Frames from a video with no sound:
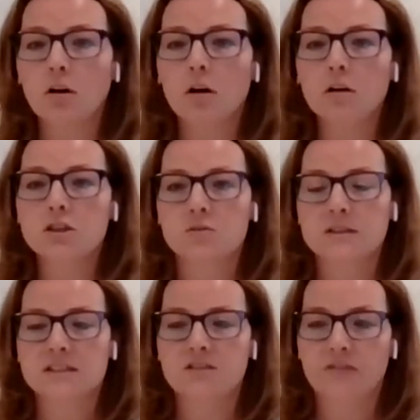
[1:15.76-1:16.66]
These are
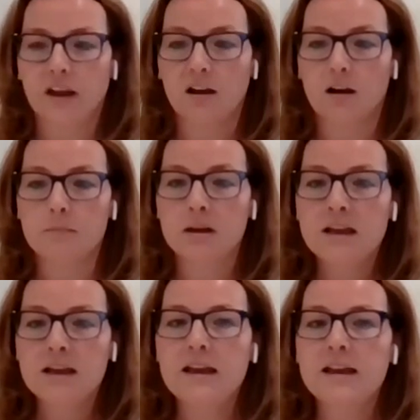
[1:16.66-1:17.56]
all sources of
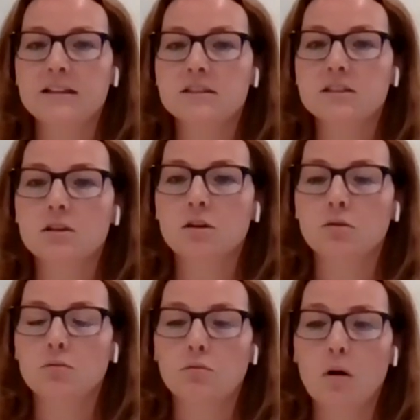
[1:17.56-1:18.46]
income. And
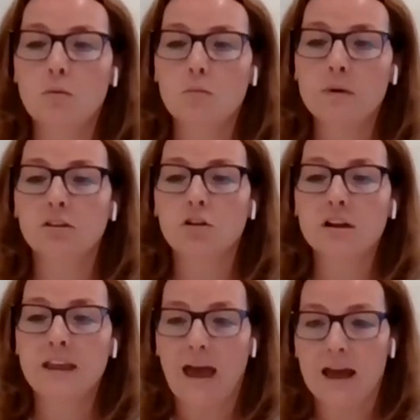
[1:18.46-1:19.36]
so what
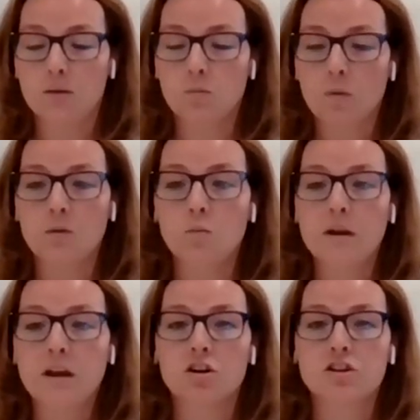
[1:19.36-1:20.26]
we look at
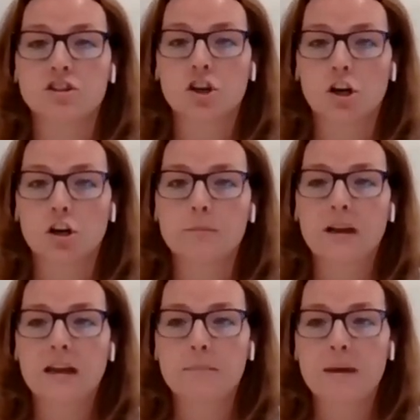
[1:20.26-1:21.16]
when we are
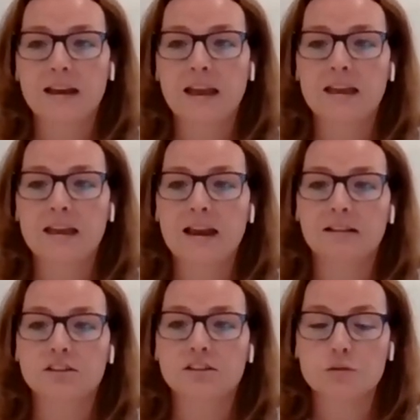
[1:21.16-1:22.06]
determining
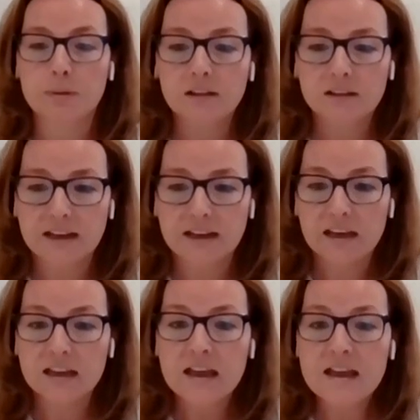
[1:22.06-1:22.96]
Medicaid
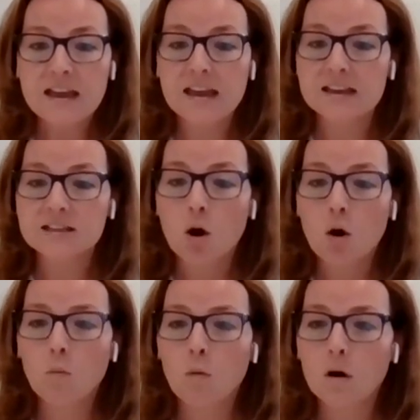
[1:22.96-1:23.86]
eligibility
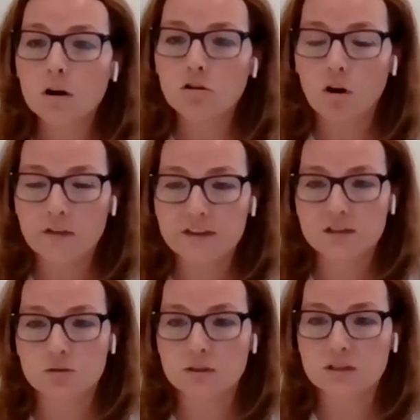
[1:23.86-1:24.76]
is what are
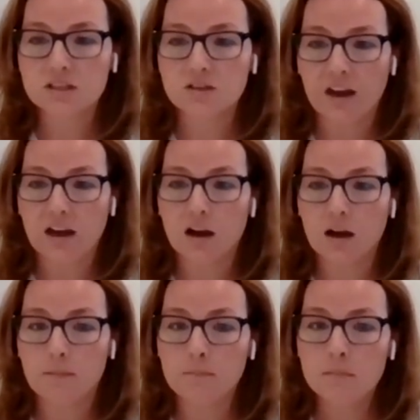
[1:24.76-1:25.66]
all these sources of
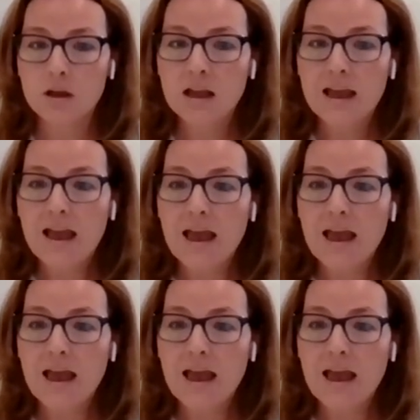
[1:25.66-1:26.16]
income?